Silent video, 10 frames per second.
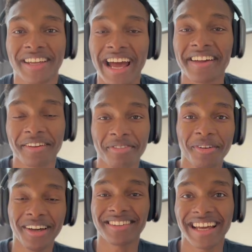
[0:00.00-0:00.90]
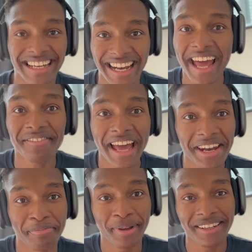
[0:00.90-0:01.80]
Guys, I'm so excited. I haven't had
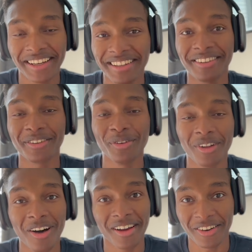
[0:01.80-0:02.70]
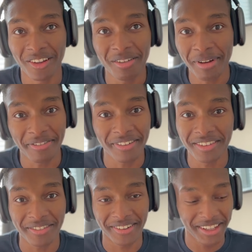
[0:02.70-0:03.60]
a picnic in so long and all of my
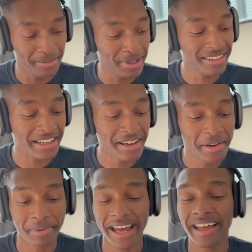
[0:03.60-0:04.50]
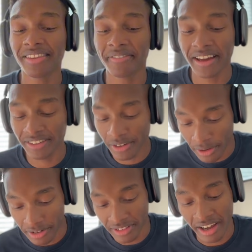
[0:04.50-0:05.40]
friends are really busy, but I had to find the
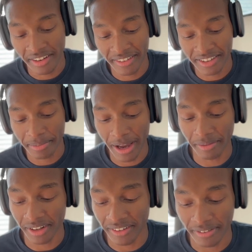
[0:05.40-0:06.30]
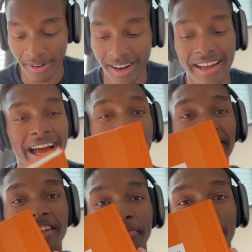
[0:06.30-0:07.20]
Crostata recipe I'm looking for. I
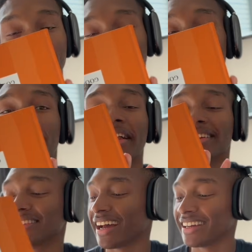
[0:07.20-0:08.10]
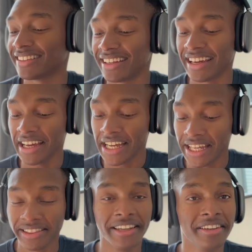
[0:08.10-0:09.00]
got this book for Valentine's Day.
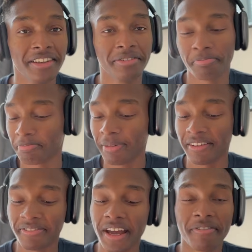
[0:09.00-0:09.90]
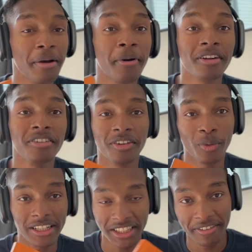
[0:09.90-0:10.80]
This is my favorite person to
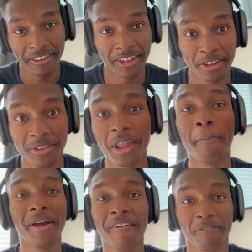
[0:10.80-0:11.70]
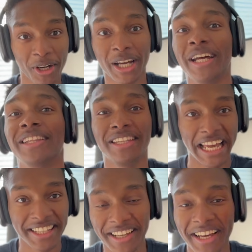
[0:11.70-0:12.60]
watch ever. This is the Barefoot
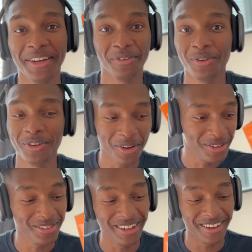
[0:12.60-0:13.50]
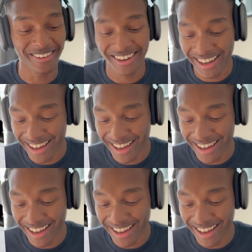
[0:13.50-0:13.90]
Contessa. If you know, you know.